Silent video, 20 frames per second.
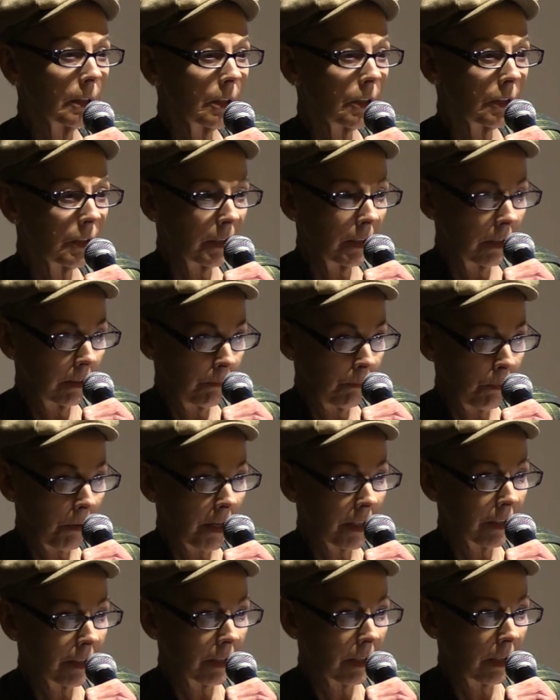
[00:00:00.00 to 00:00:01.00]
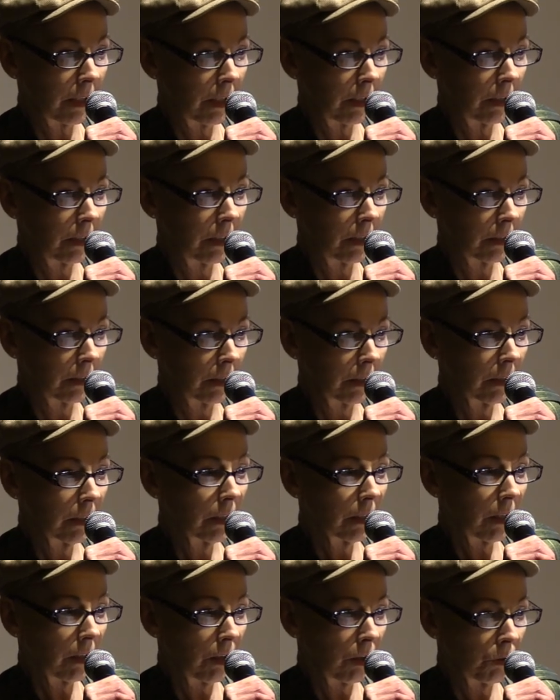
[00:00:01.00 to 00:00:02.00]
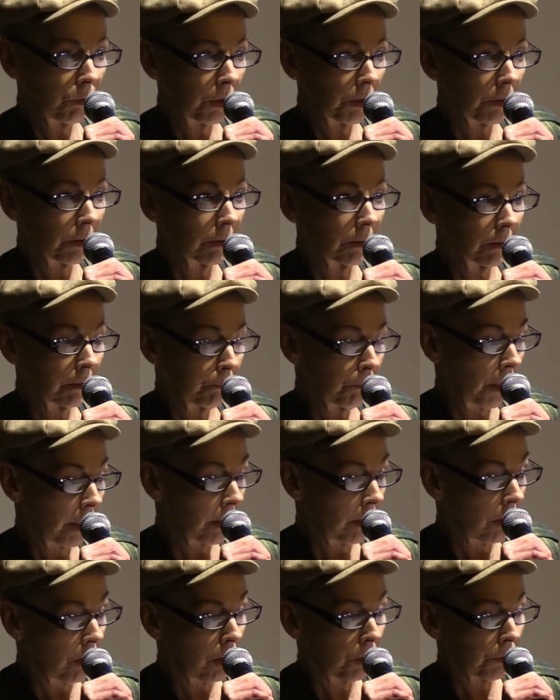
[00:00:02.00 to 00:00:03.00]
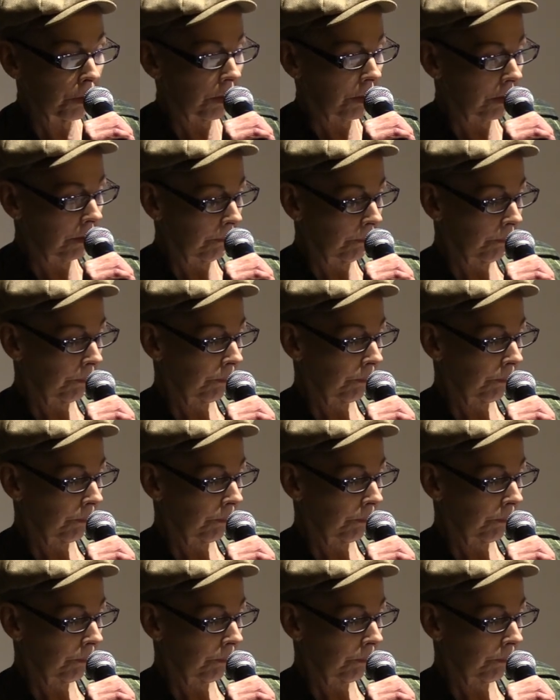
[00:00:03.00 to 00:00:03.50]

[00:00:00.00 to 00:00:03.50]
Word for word: seed by seed, hour by hour.